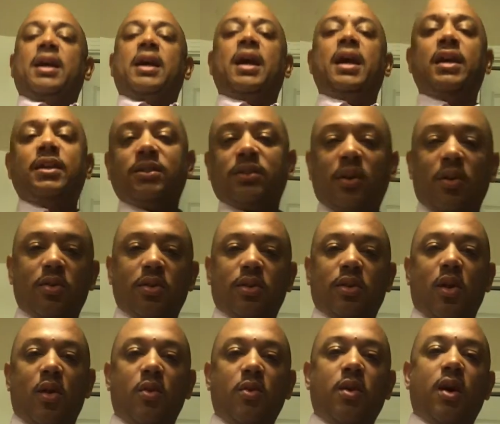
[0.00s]
He's going
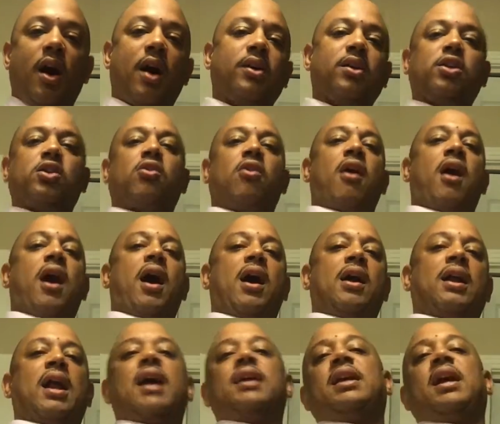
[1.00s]
to go
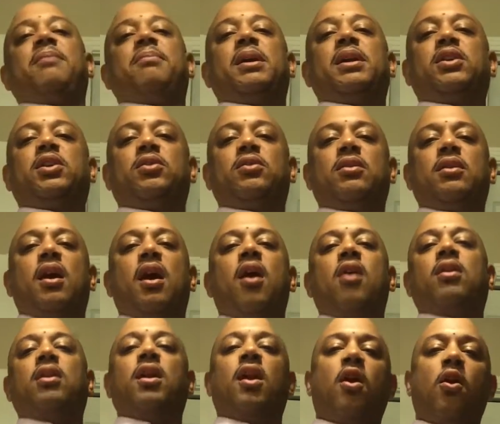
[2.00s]
underground like they've been doing
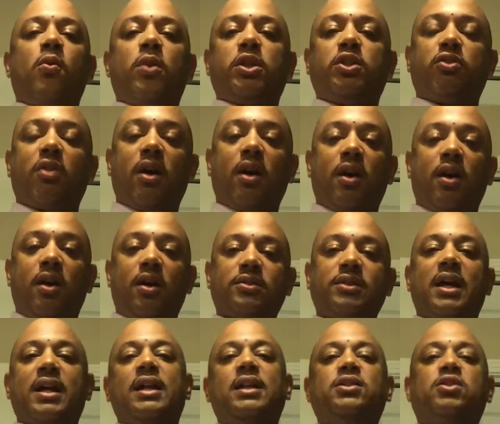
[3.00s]
all along with
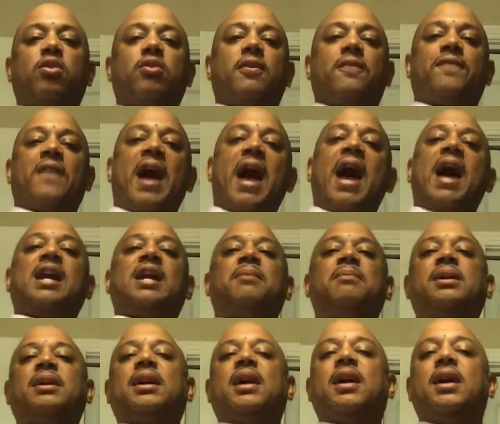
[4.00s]
drugs, and he's going to find
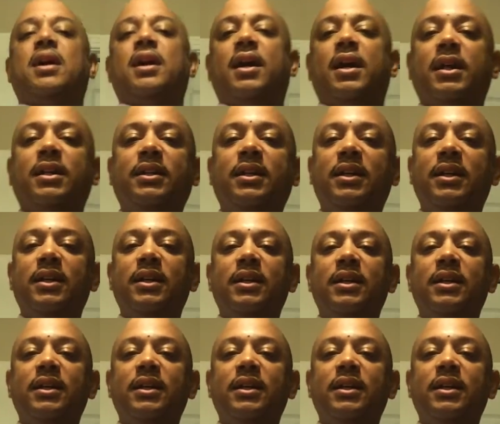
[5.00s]
him a gun